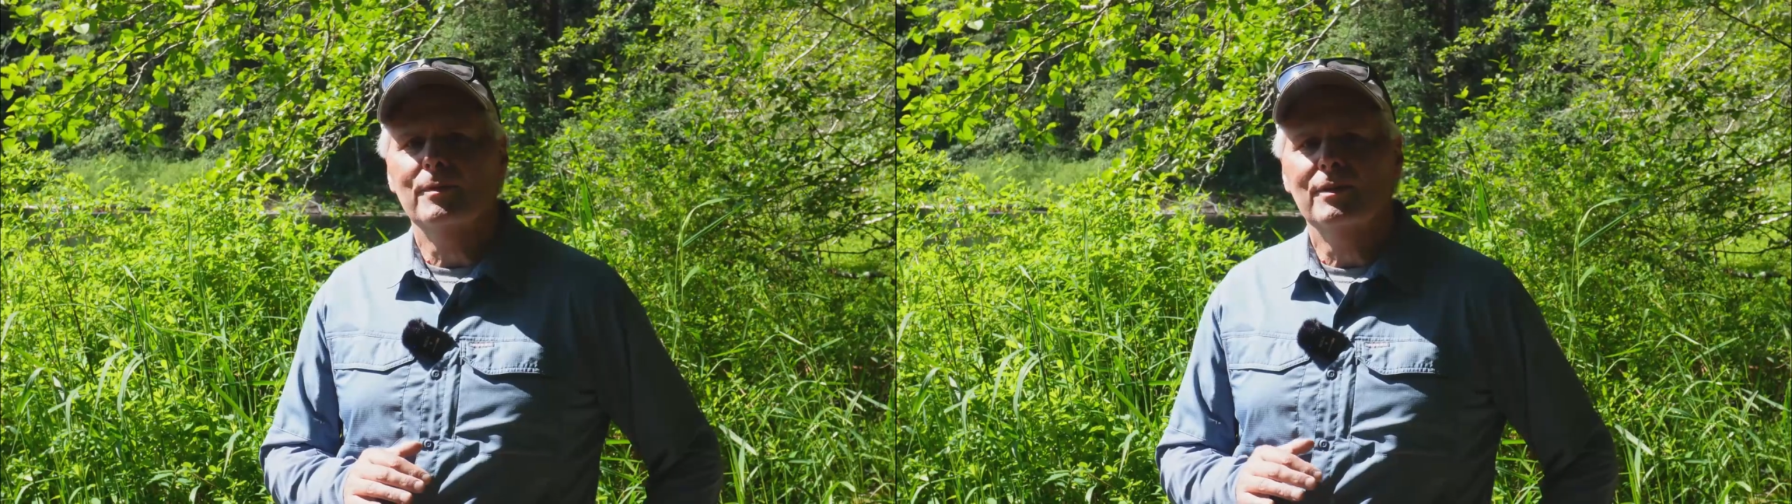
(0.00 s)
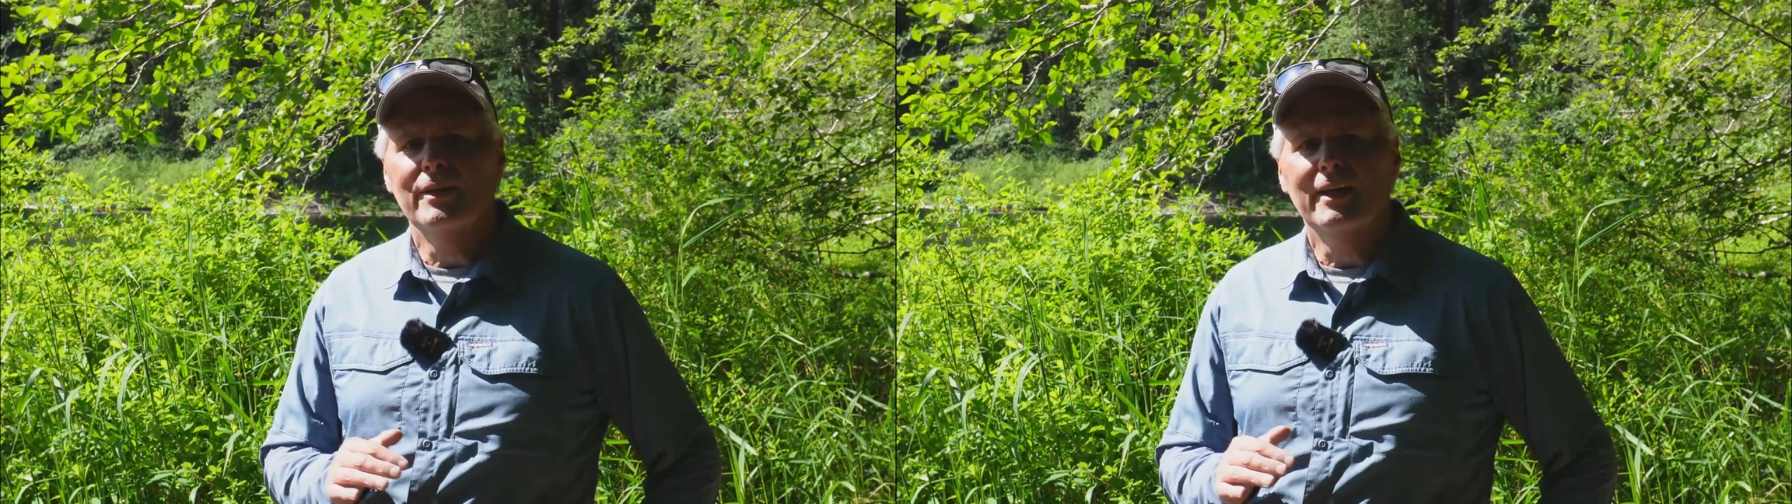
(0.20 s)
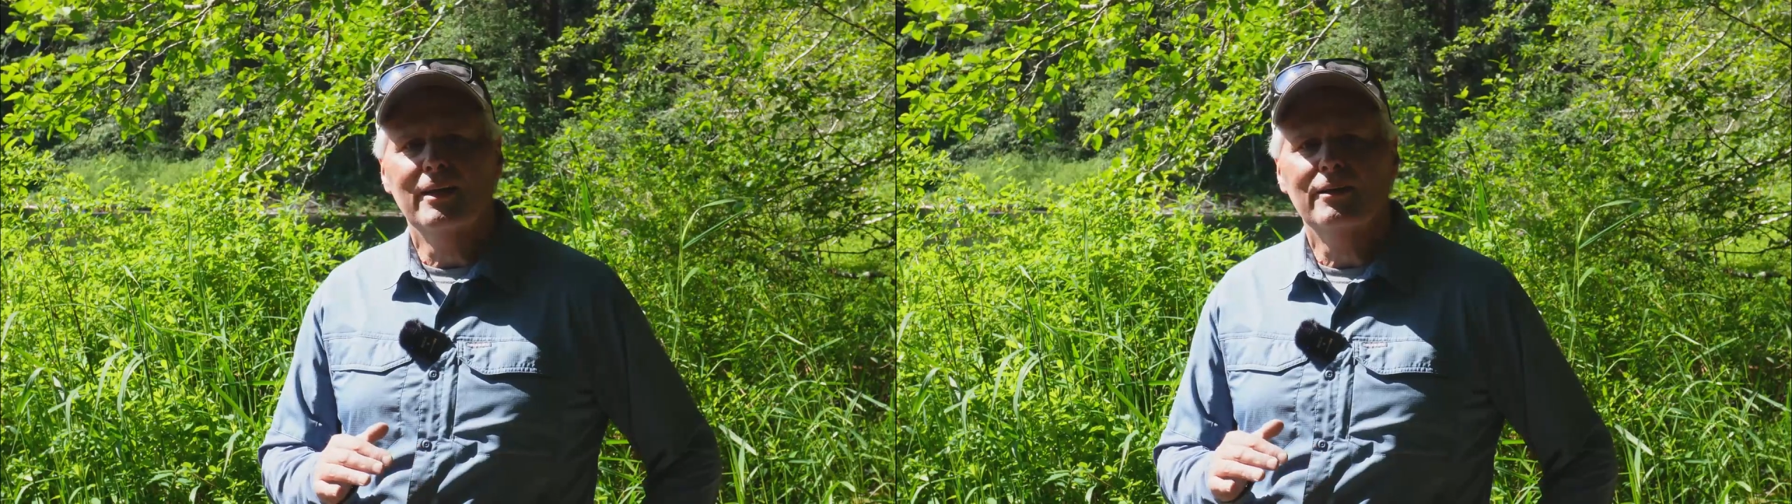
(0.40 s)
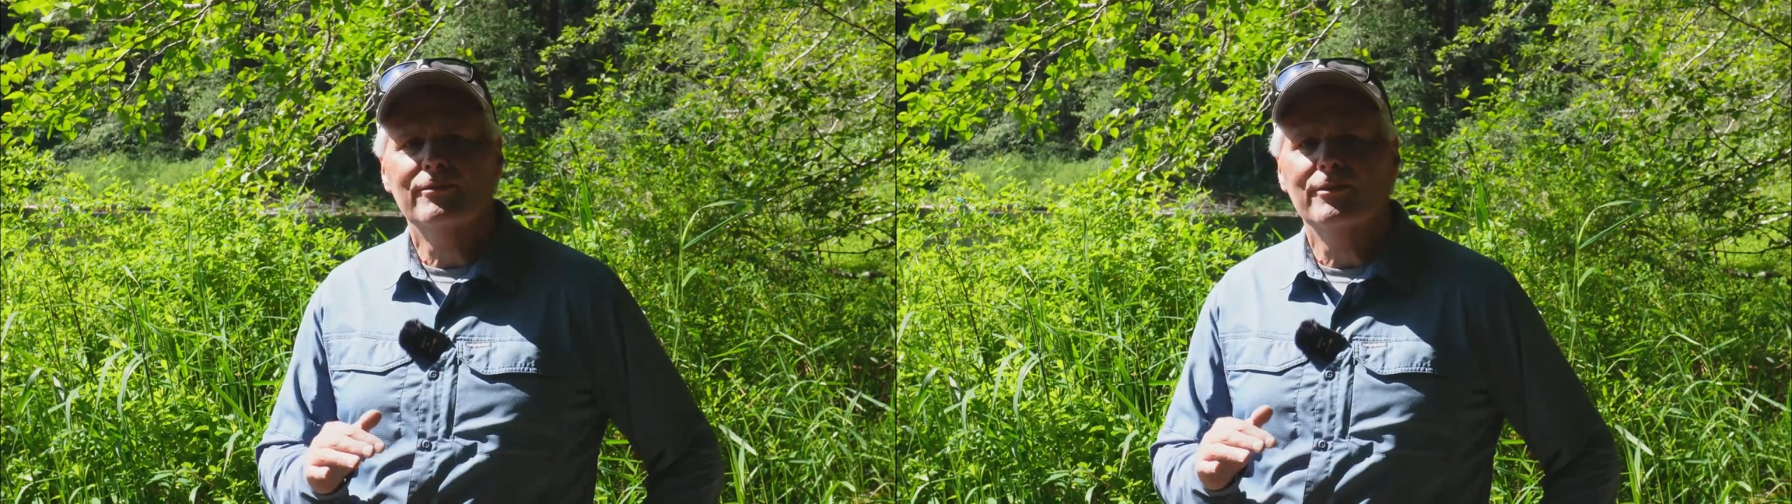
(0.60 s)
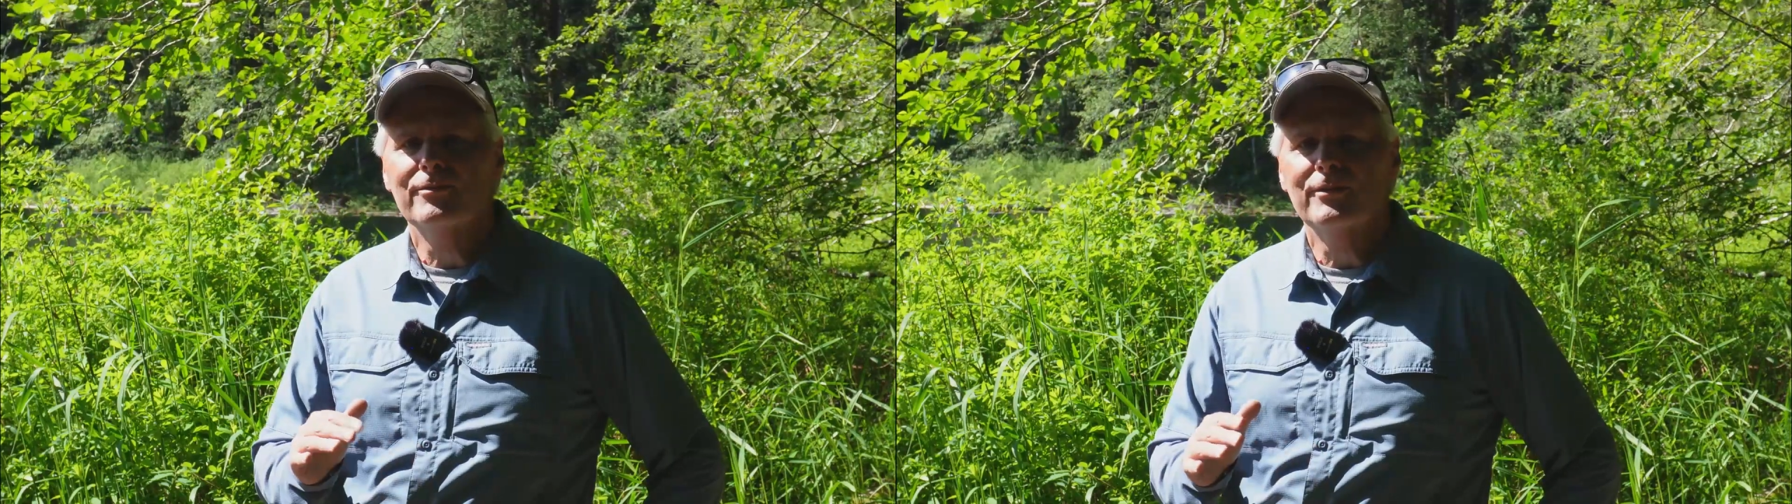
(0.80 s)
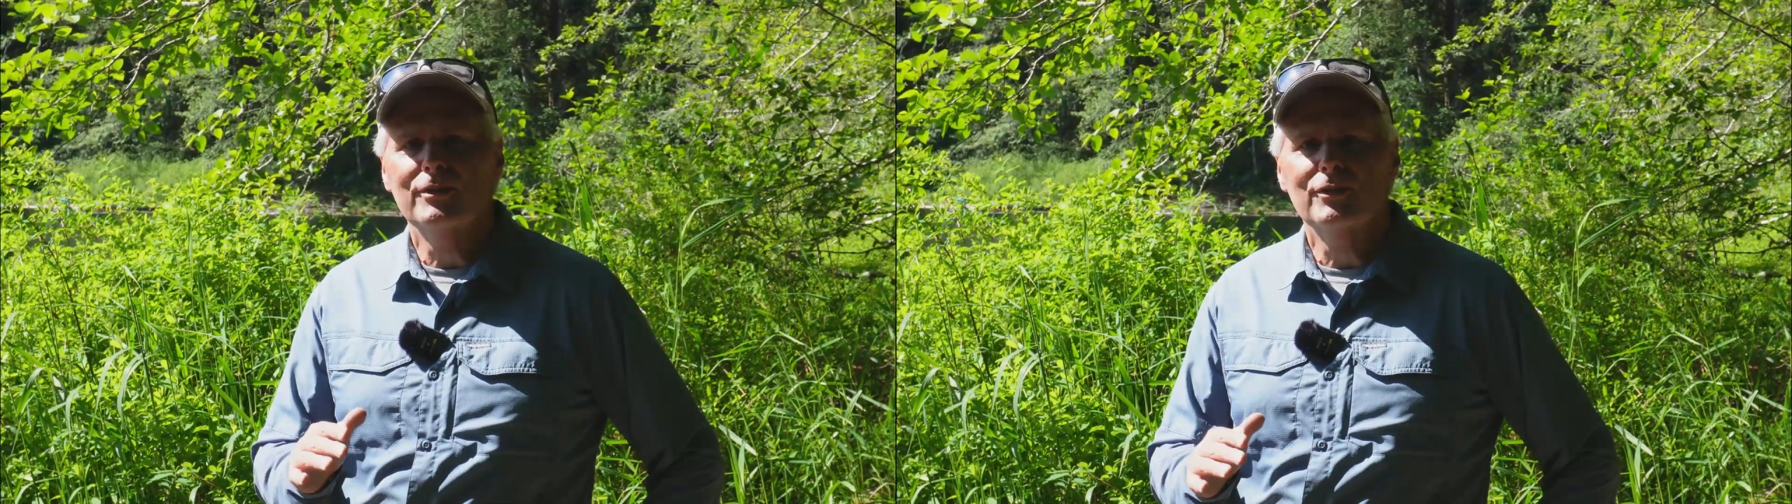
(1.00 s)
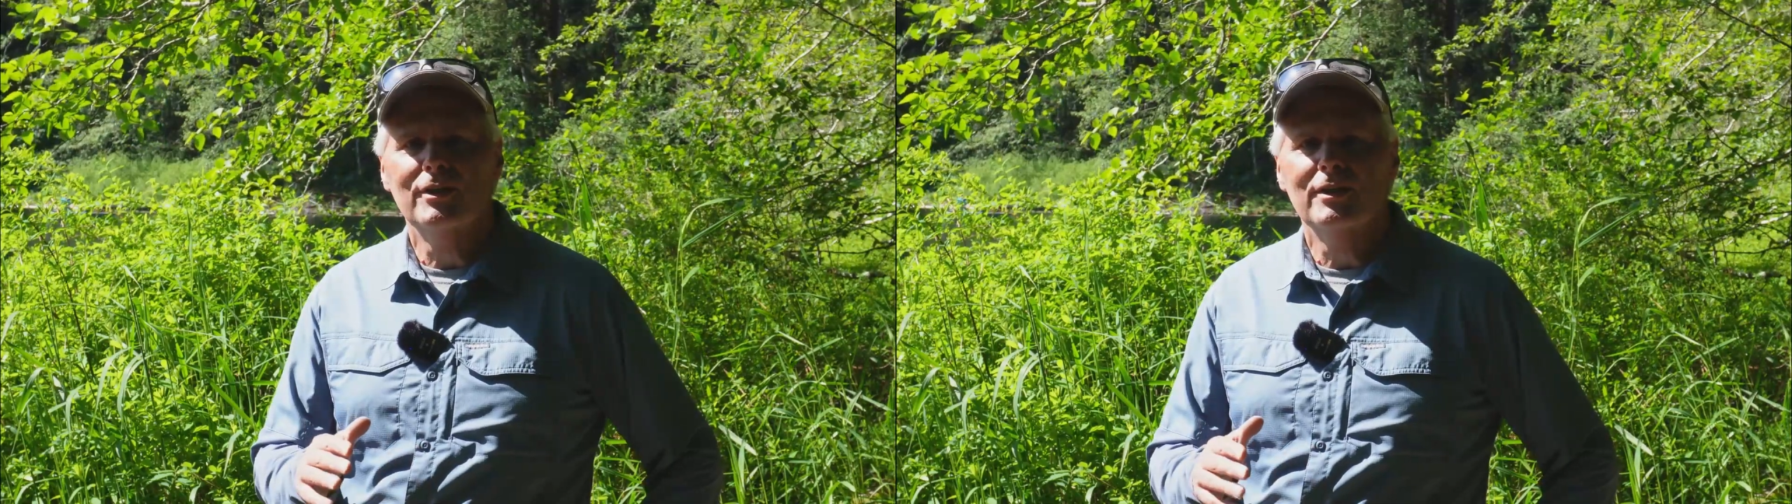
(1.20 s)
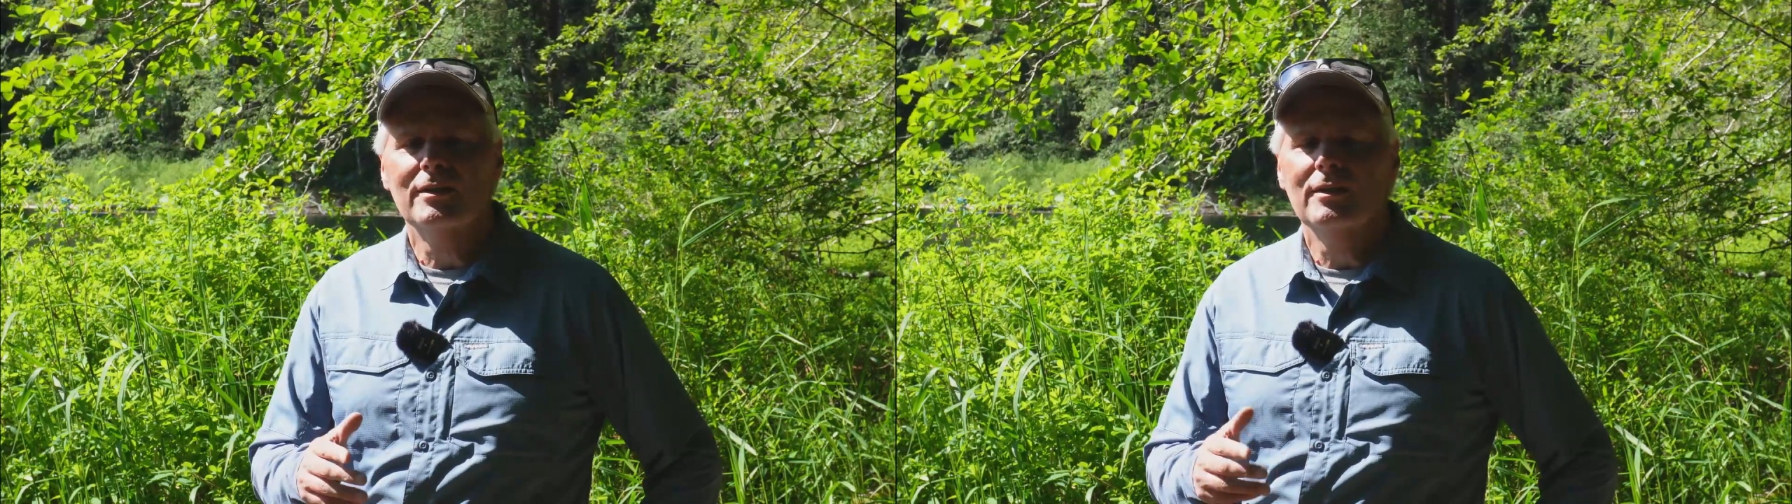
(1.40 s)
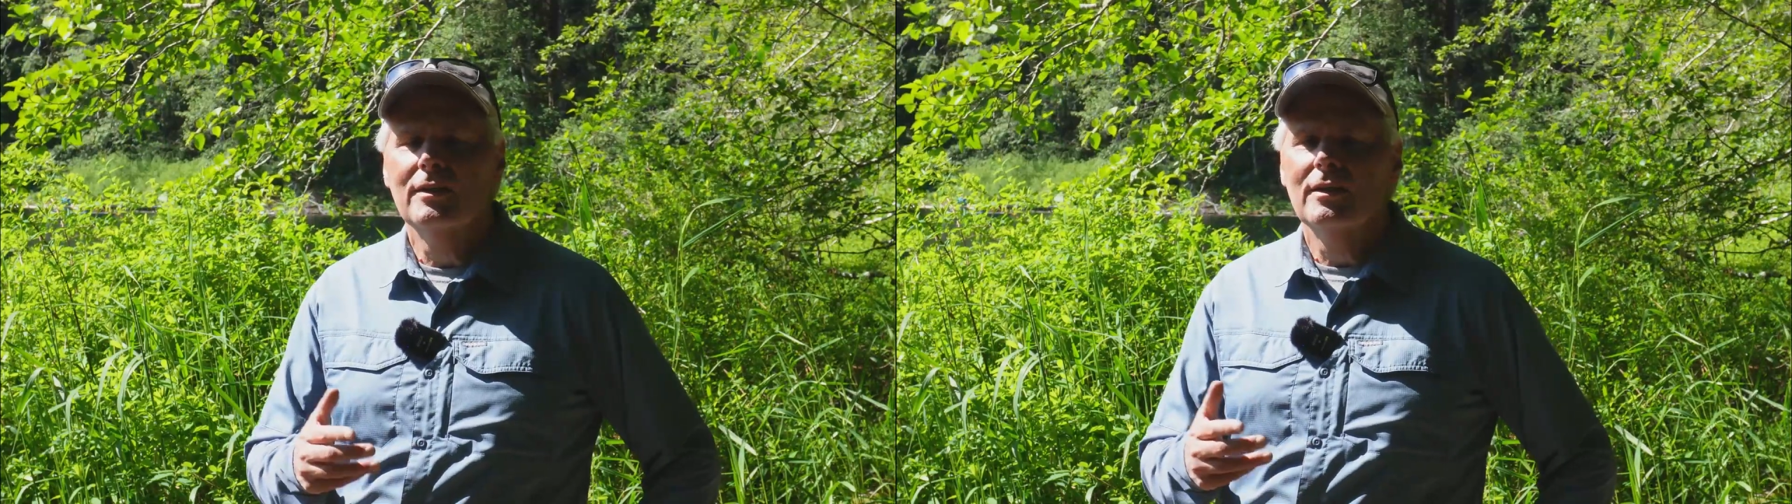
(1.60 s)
lake for fishing.